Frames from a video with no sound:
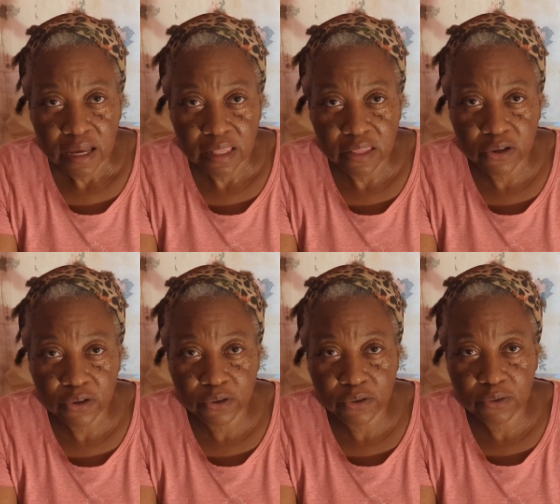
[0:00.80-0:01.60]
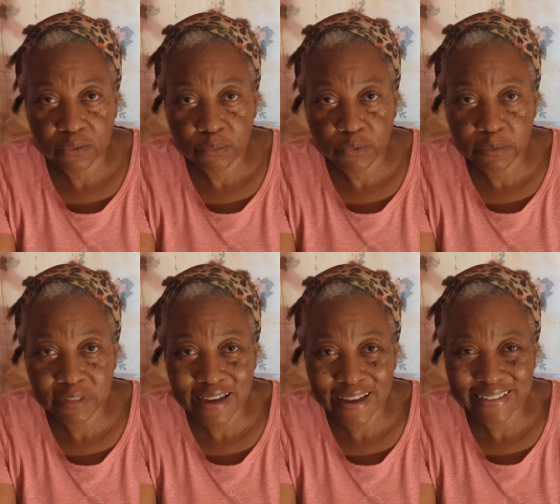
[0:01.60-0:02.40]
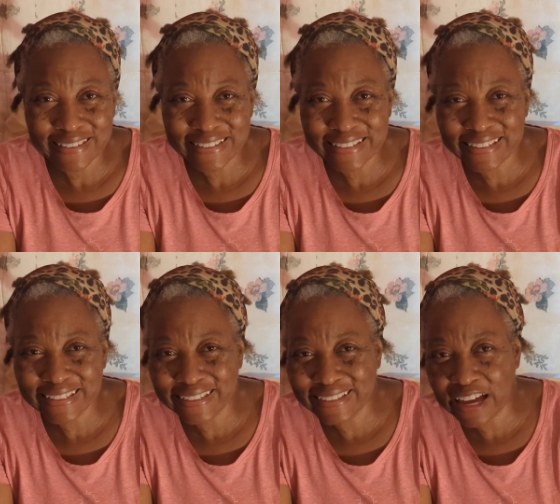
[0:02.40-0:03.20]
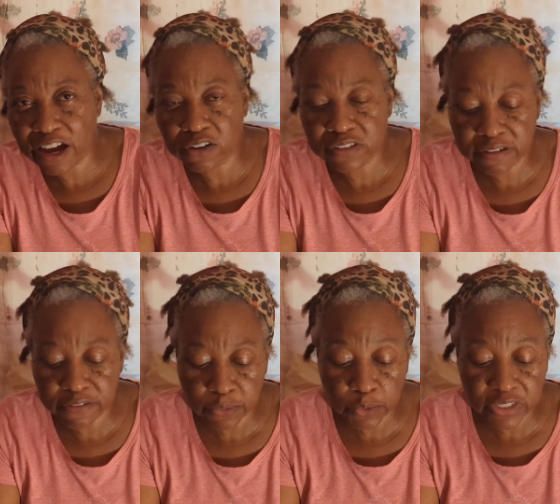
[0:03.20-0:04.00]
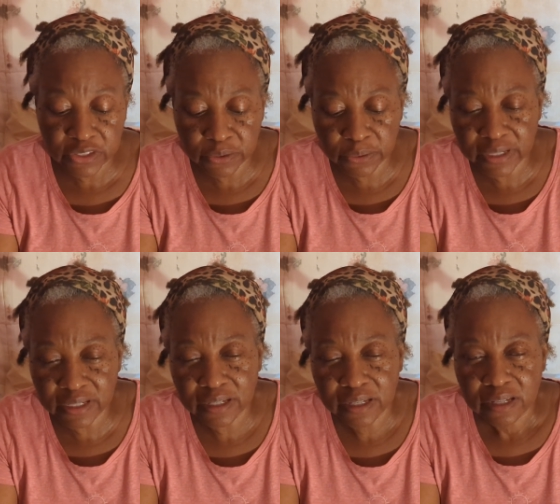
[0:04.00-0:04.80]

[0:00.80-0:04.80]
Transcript: Hello, Ruby Ty, Jean. How is everyone doing?